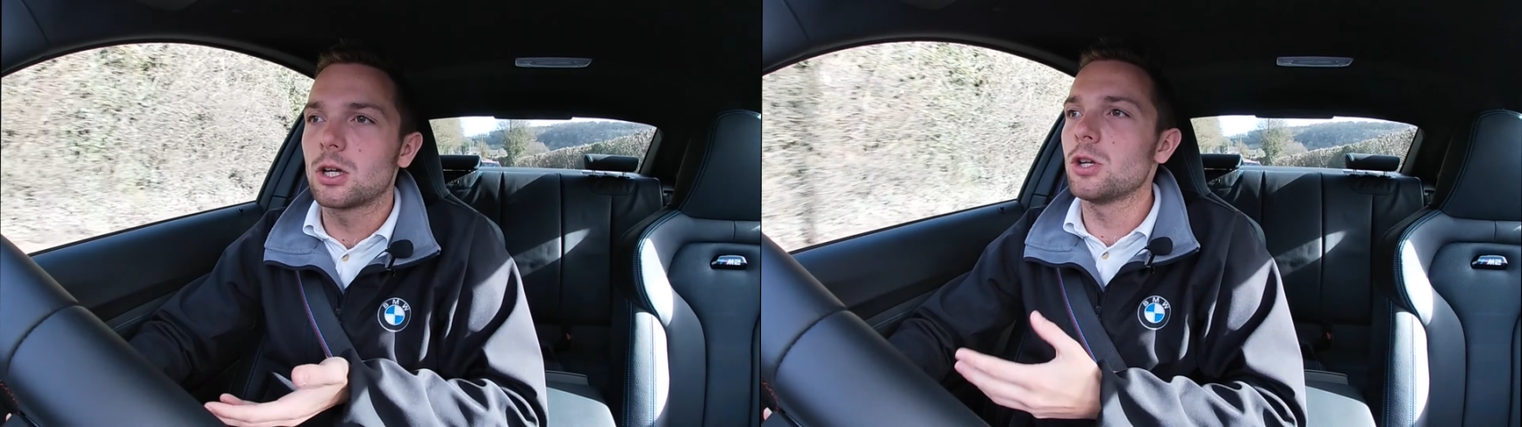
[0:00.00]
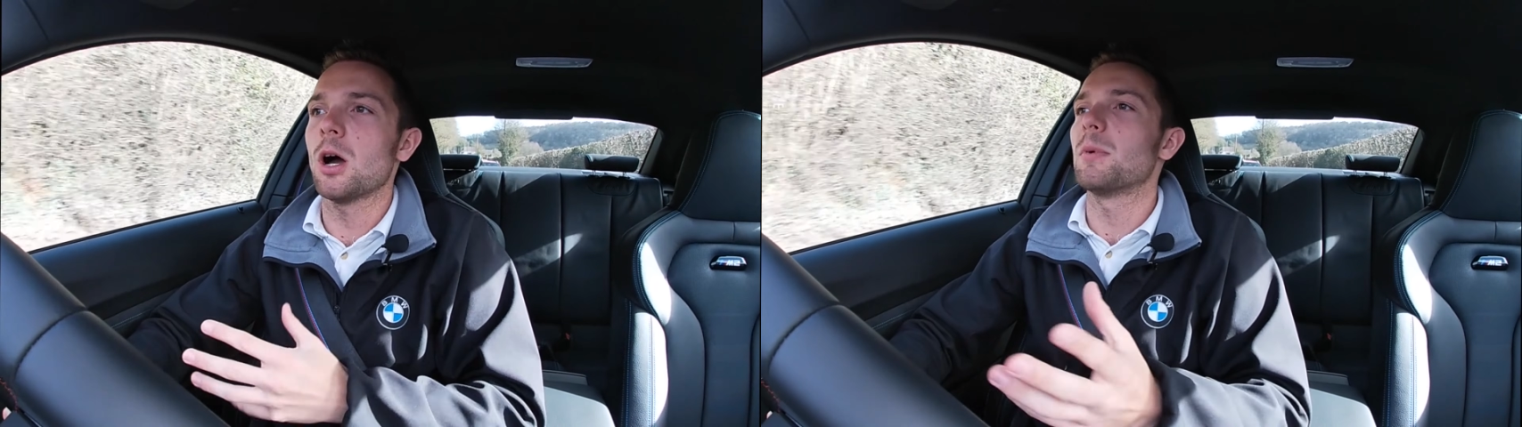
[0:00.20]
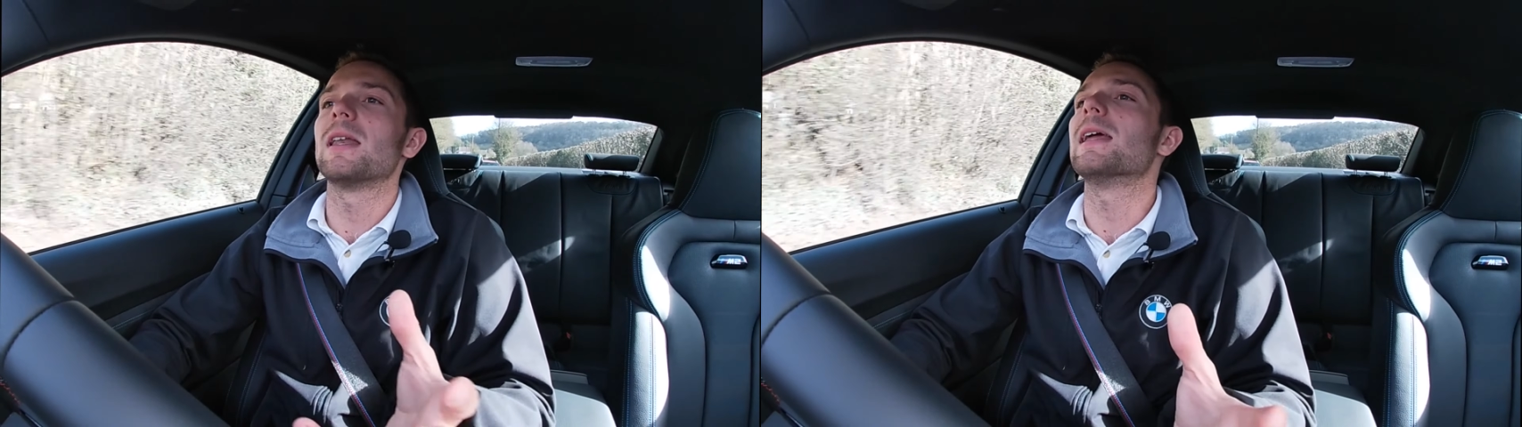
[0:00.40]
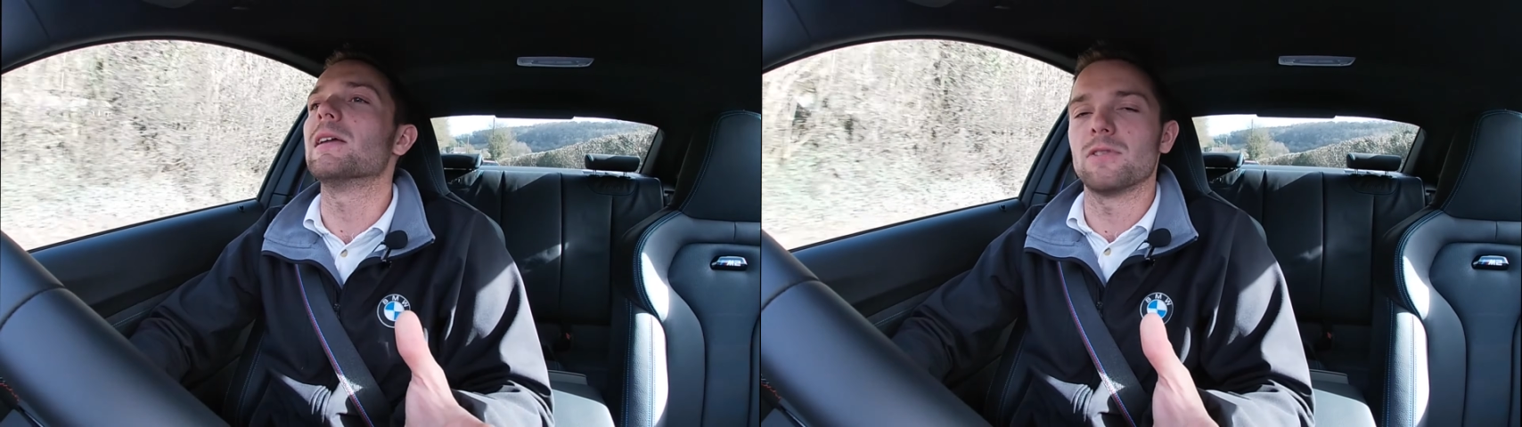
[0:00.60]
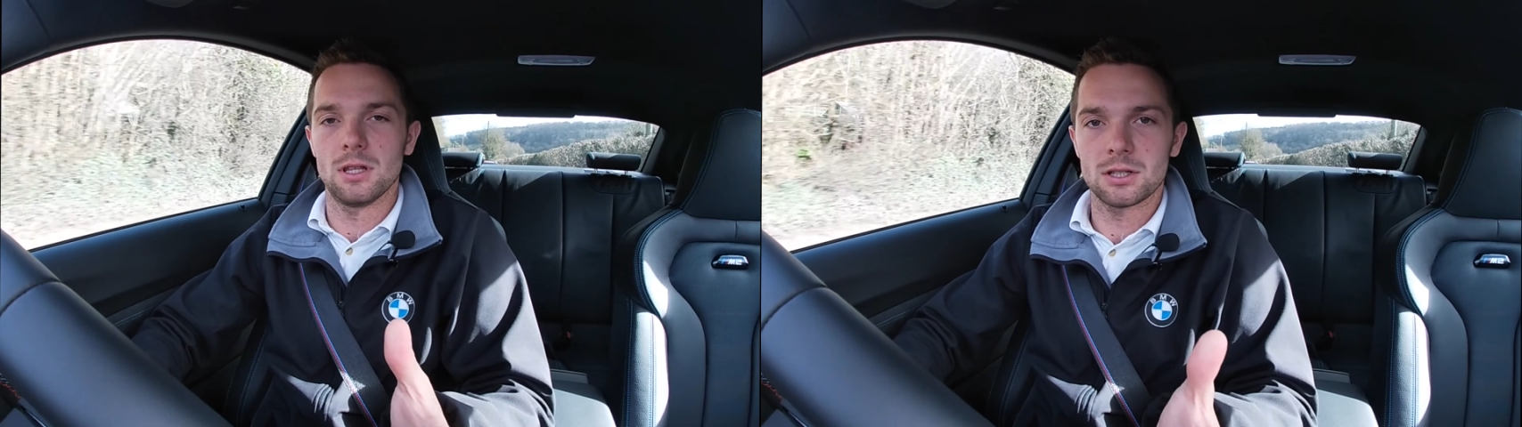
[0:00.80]
could not
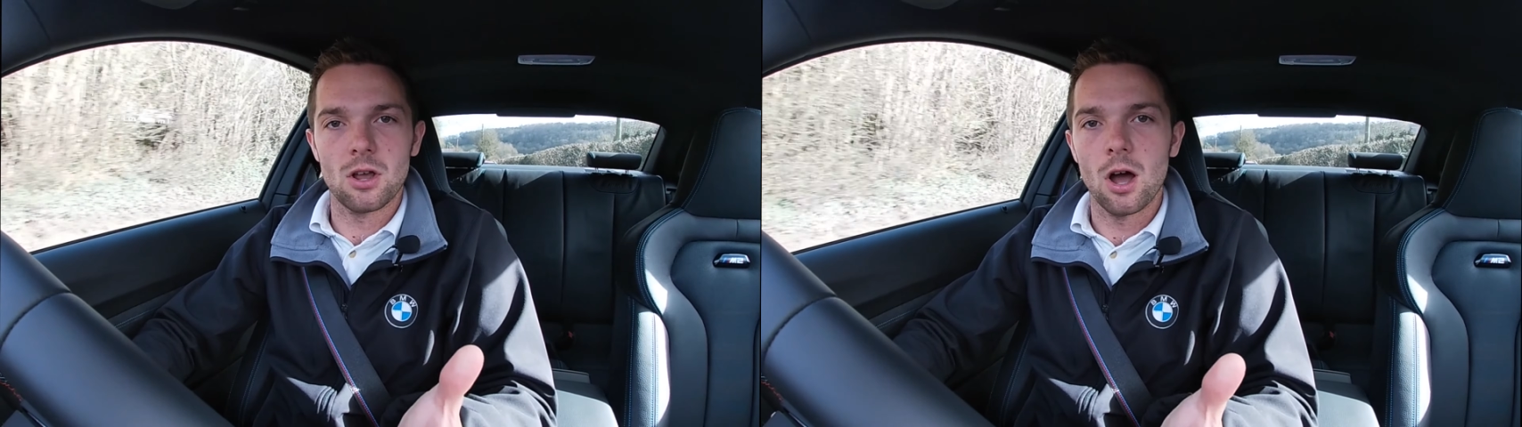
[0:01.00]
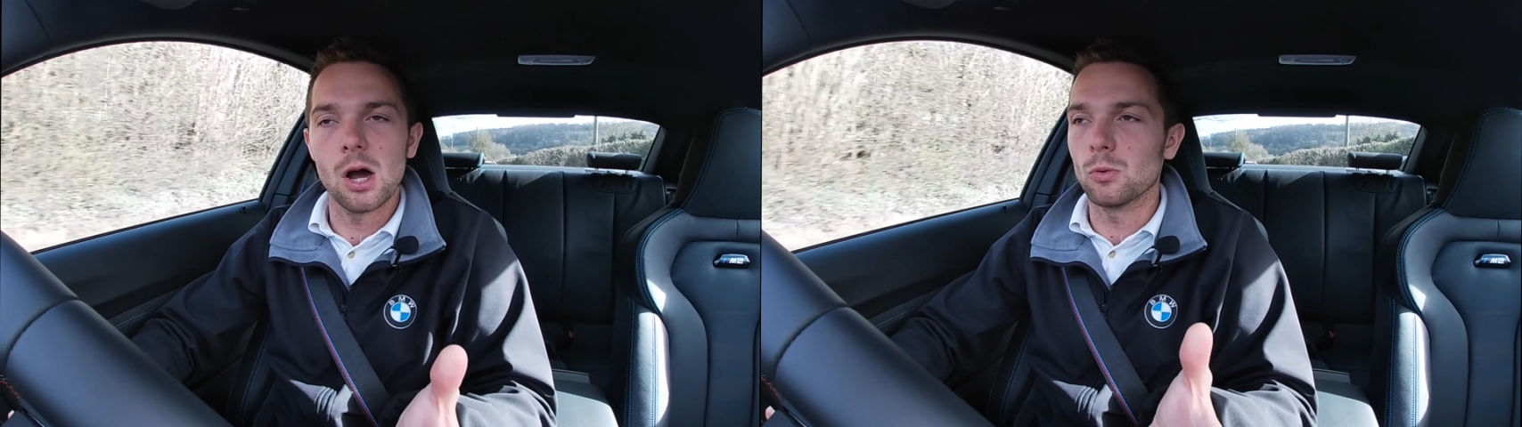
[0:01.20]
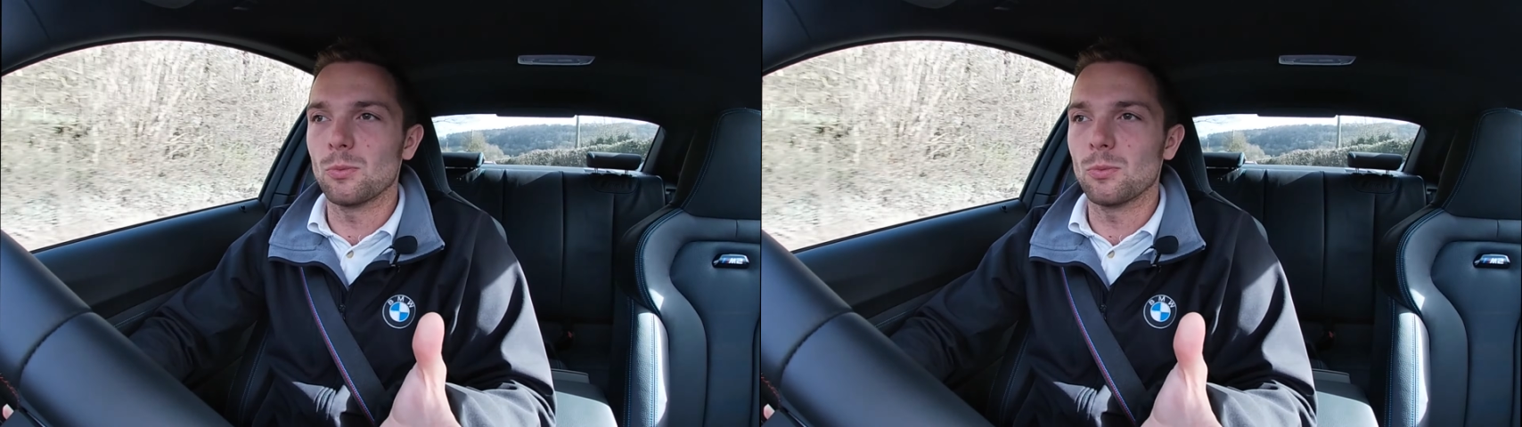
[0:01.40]
believe that this car